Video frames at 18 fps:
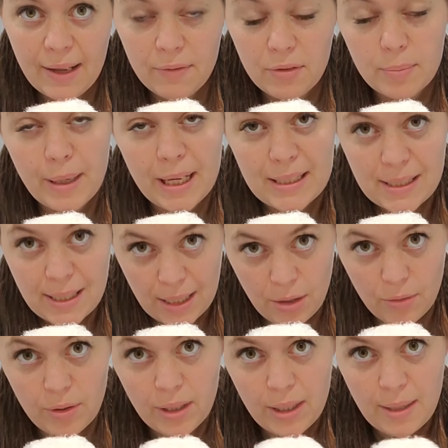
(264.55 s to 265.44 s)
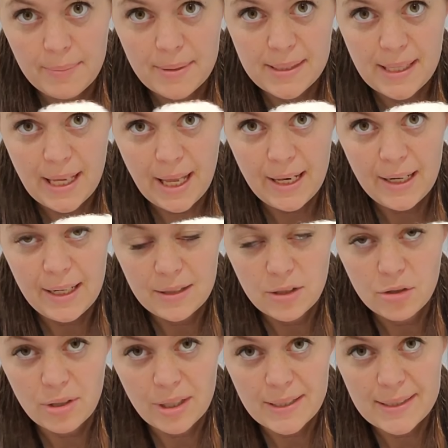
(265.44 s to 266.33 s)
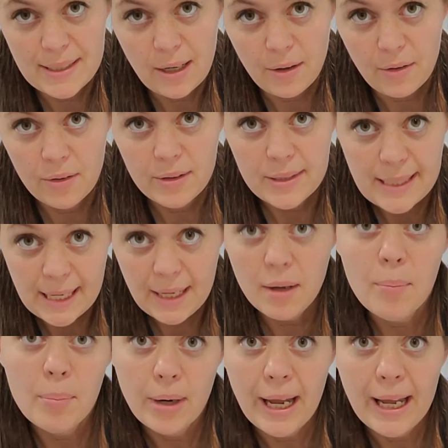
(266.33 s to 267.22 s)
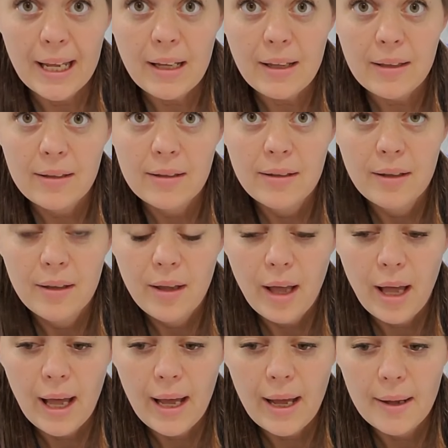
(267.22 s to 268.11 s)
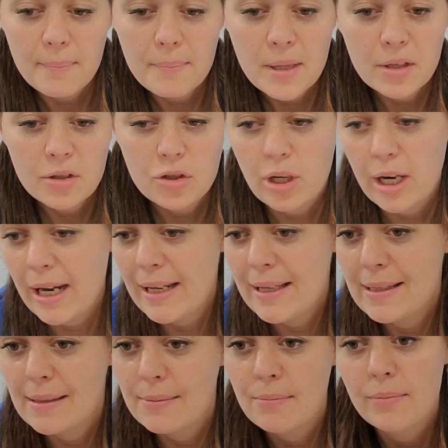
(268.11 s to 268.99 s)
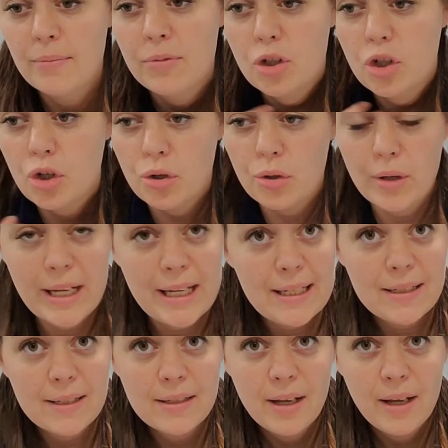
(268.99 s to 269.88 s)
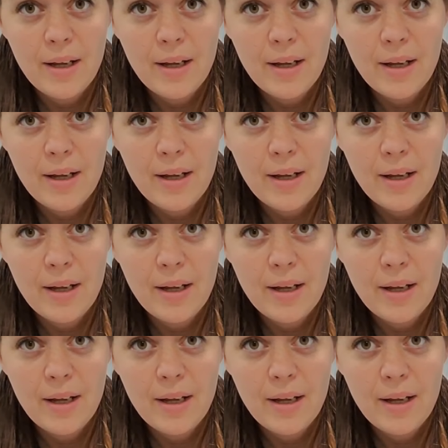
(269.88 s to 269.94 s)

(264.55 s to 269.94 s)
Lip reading: if your pet's getting really upset and stressed out, take a break, try some treat,